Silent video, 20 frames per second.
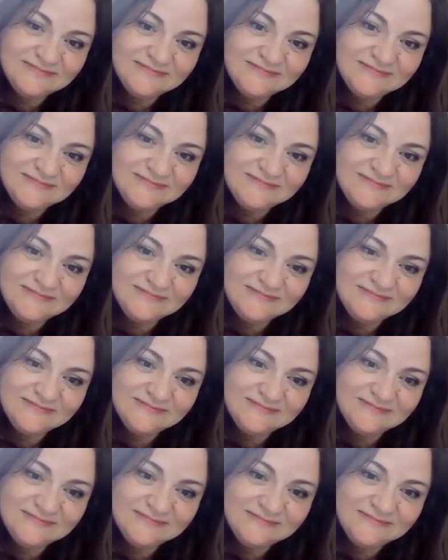
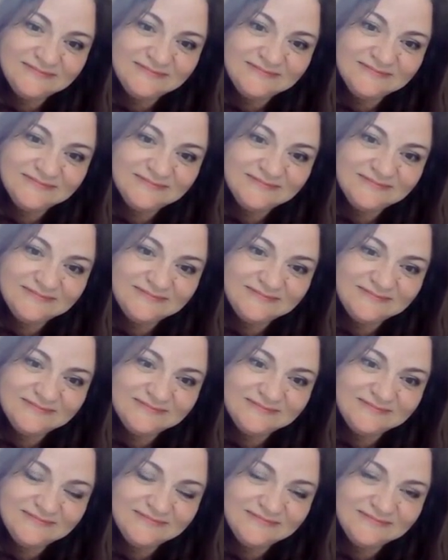
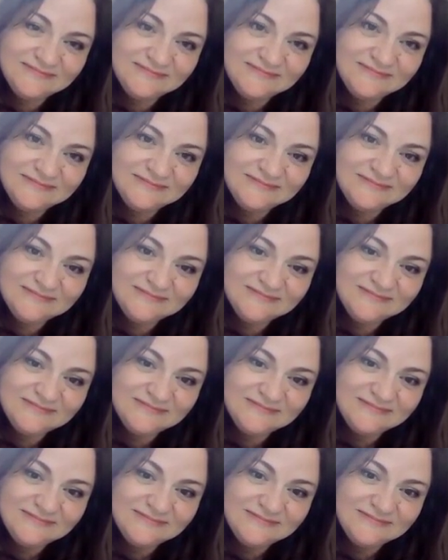
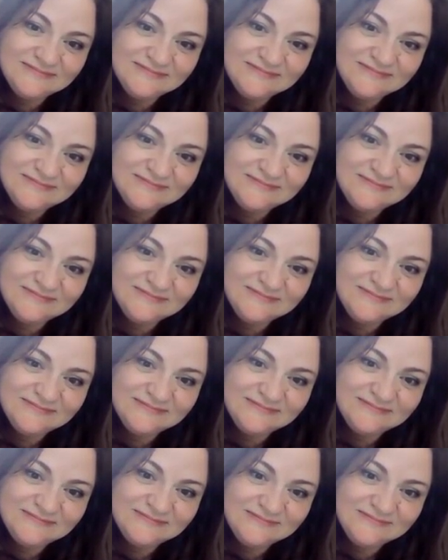
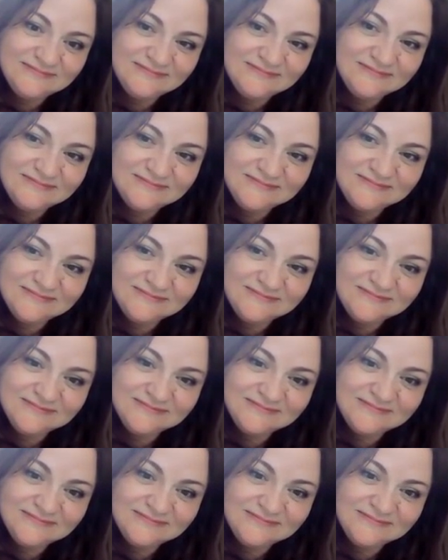
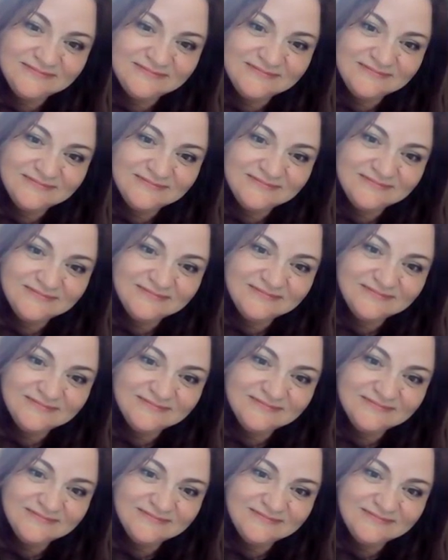
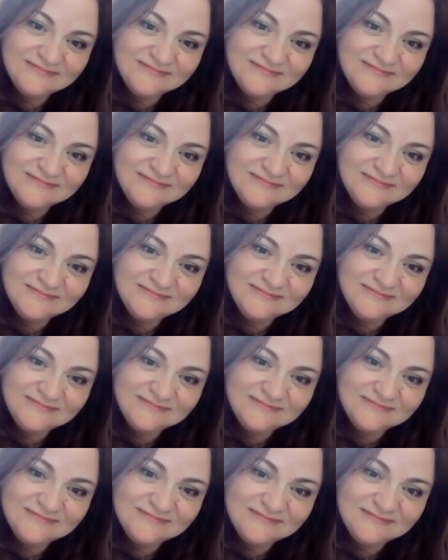
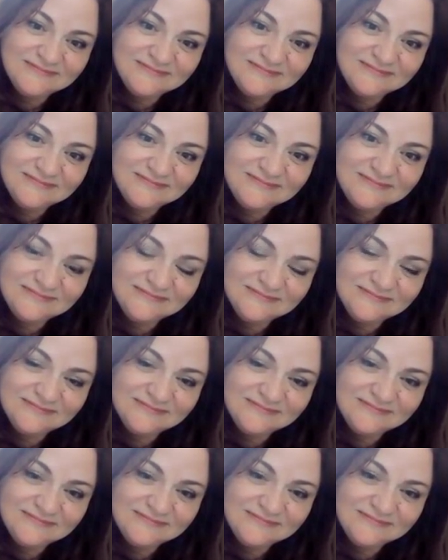(silent)